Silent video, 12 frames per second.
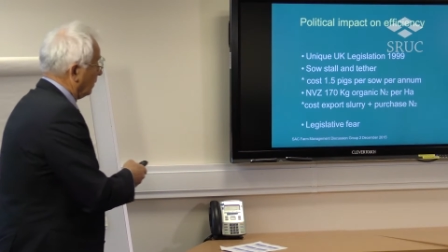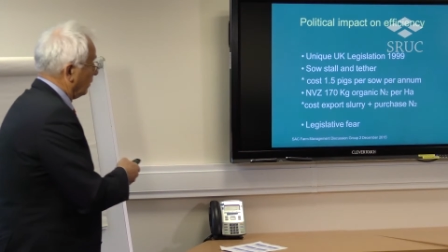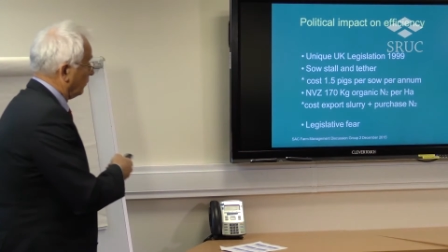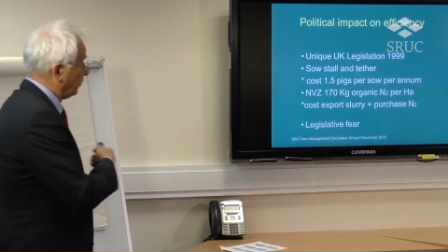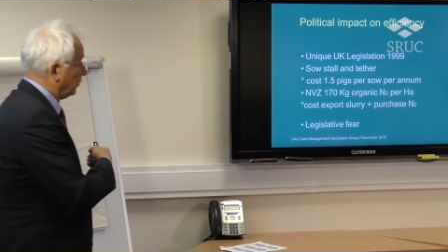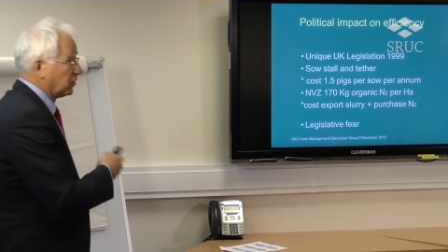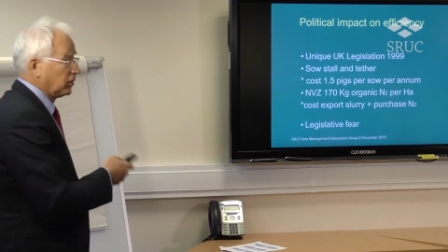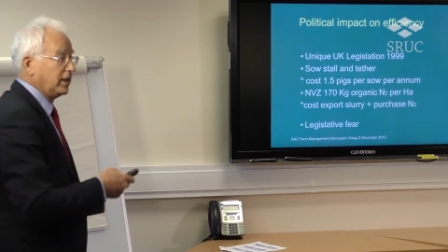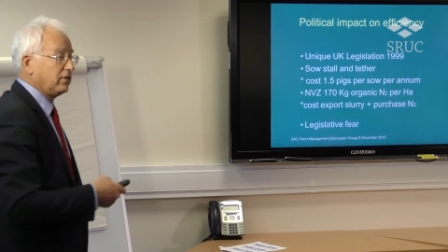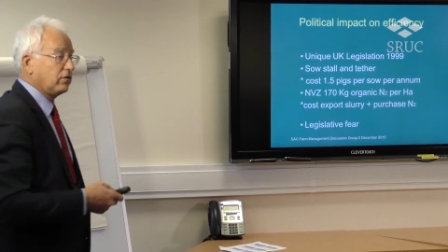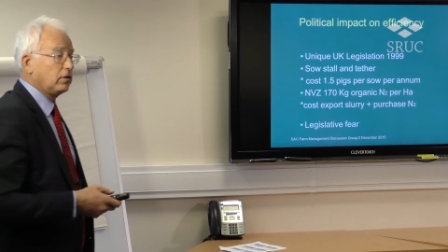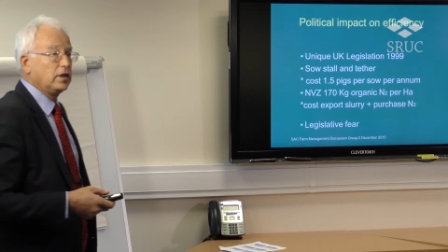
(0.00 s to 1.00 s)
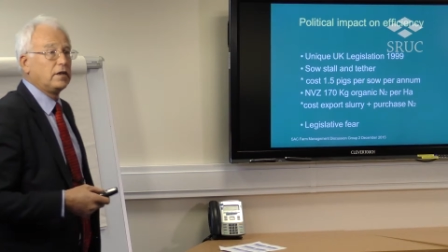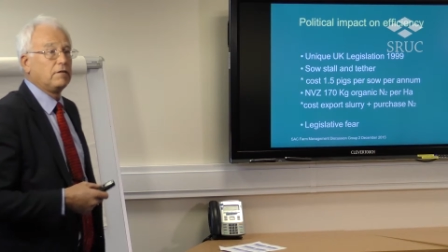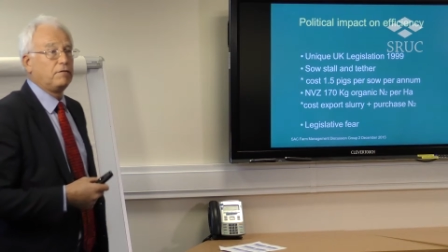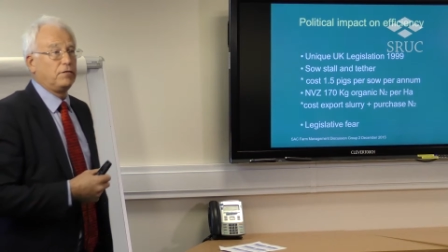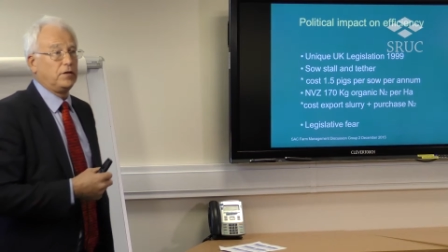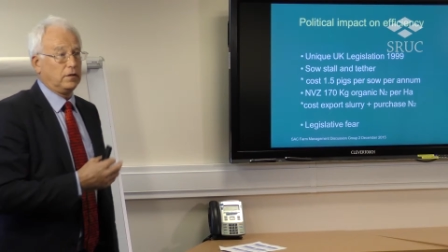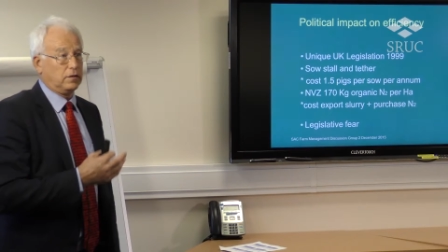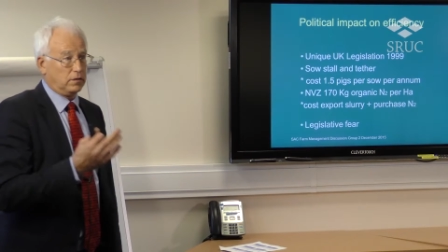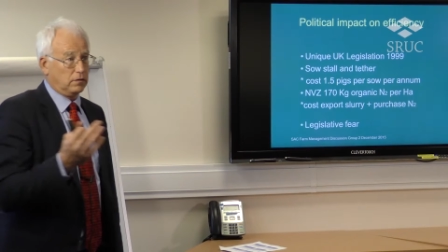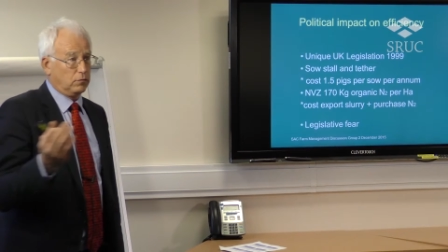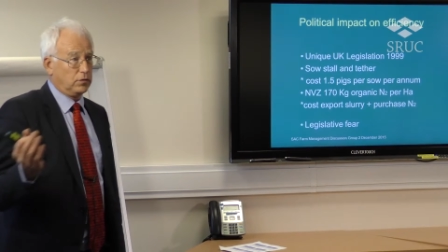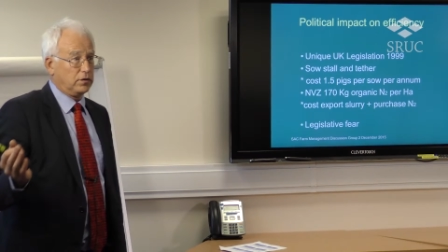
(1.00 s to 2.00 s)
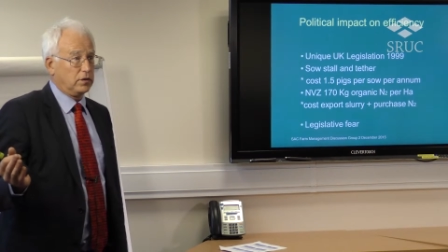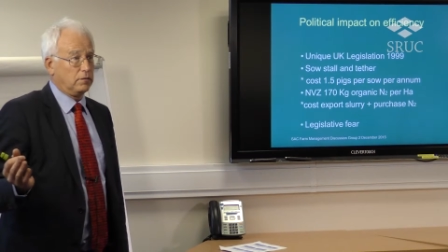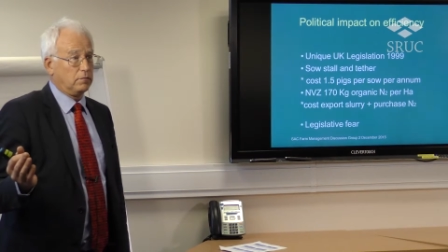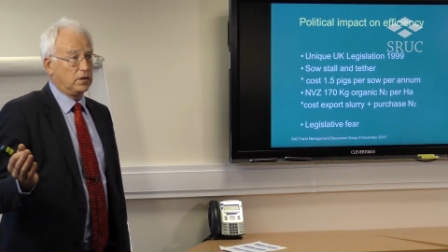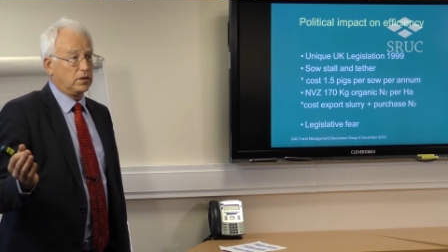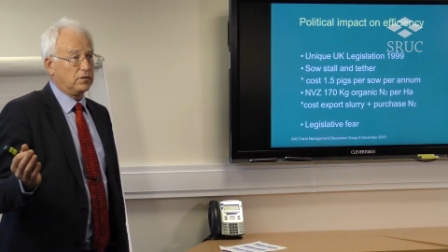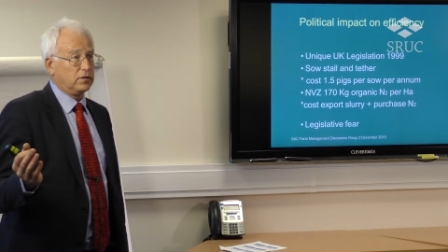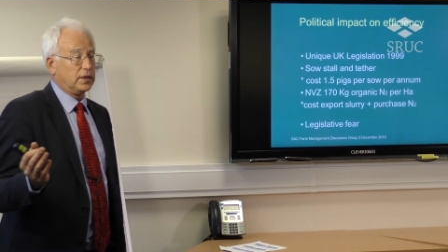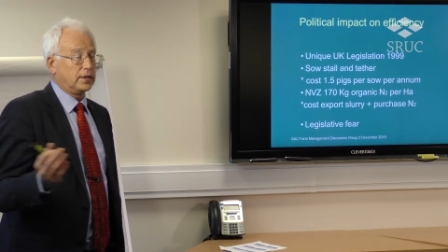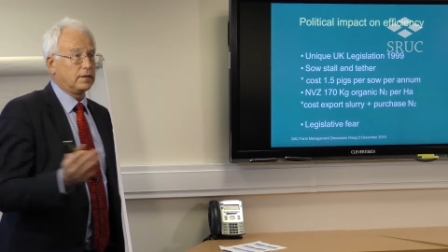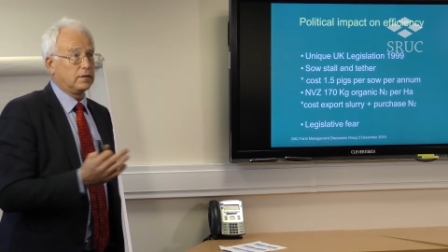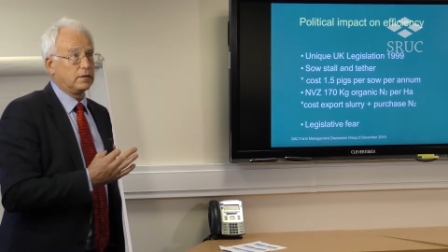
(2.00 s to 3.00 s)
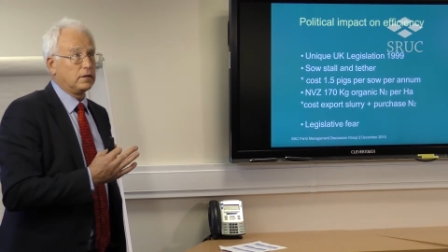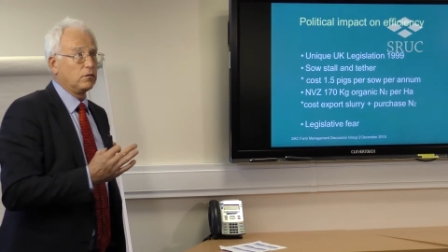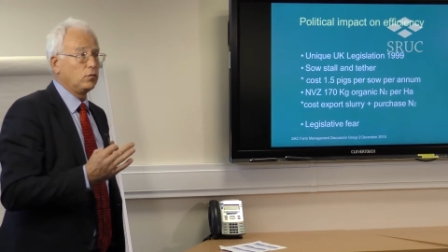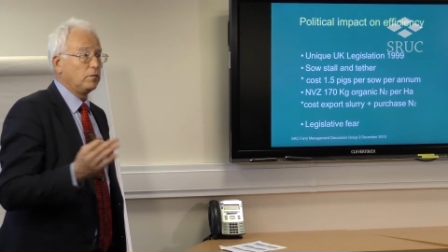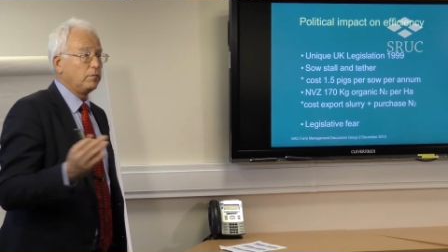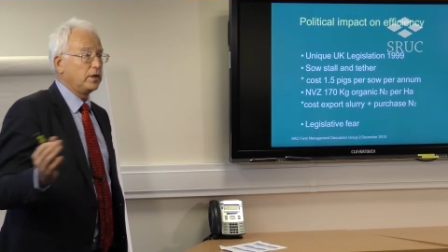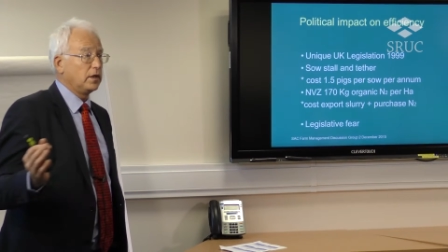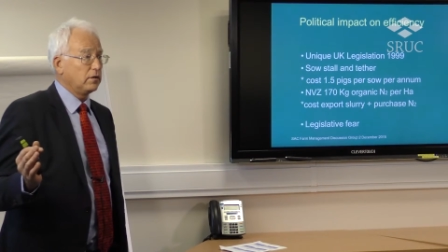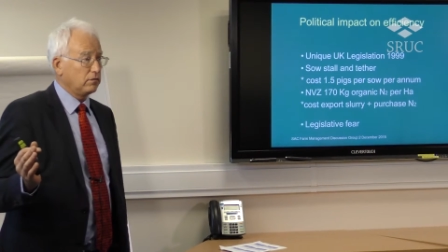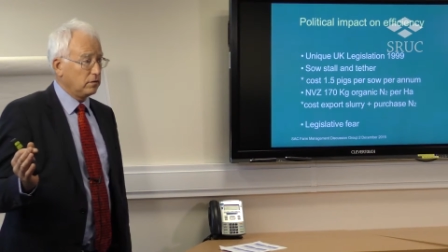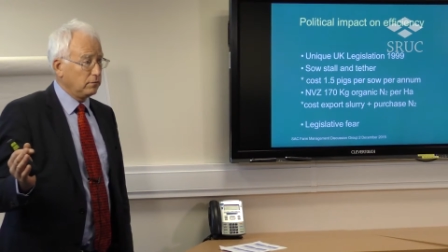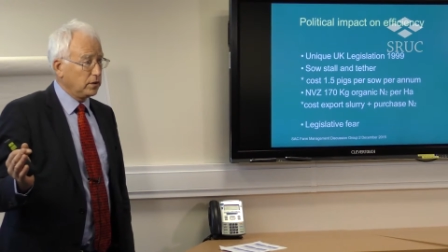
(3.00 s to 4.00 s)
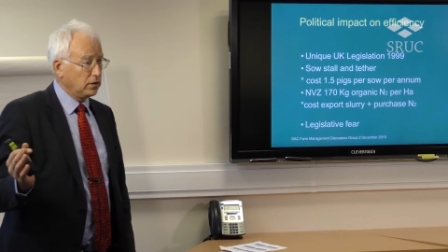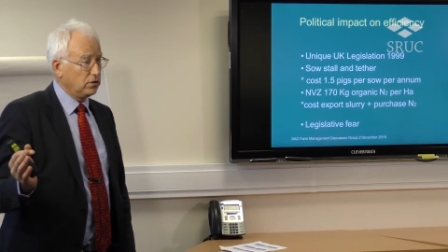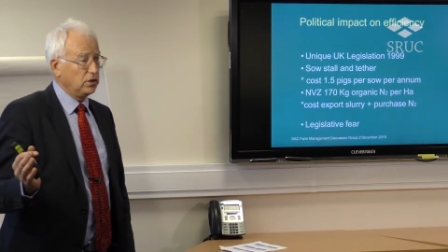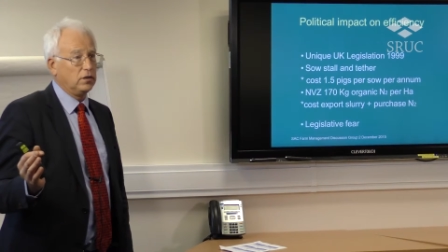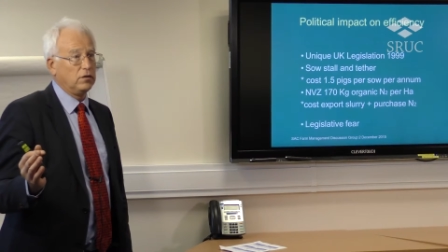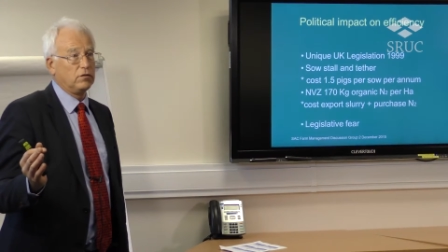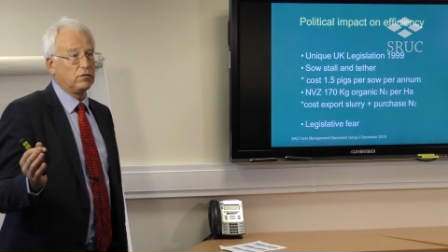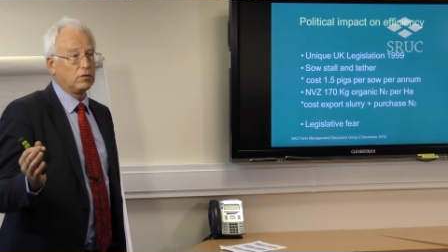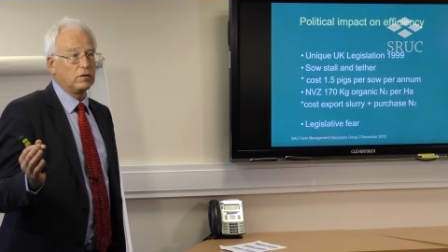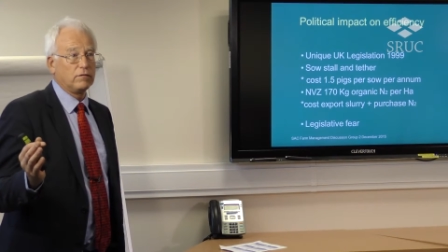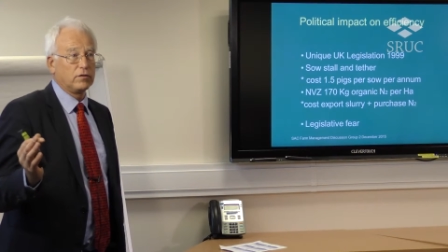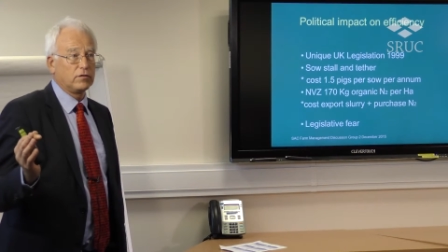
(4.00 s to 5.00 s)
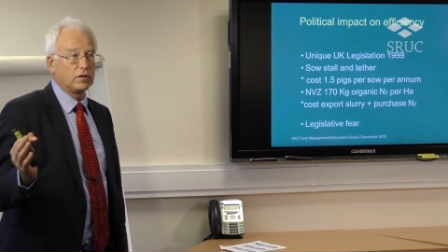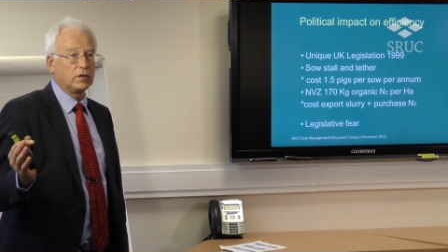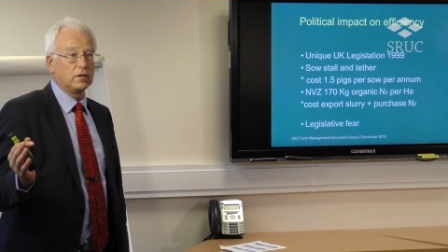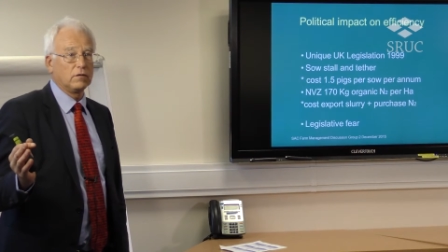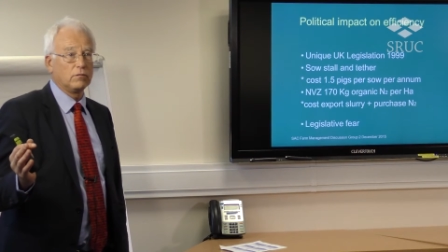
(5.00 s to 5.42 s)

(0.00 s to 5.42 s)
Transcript: There's this legislative fear within my sector that we'll be asked to make changes all of a sudden,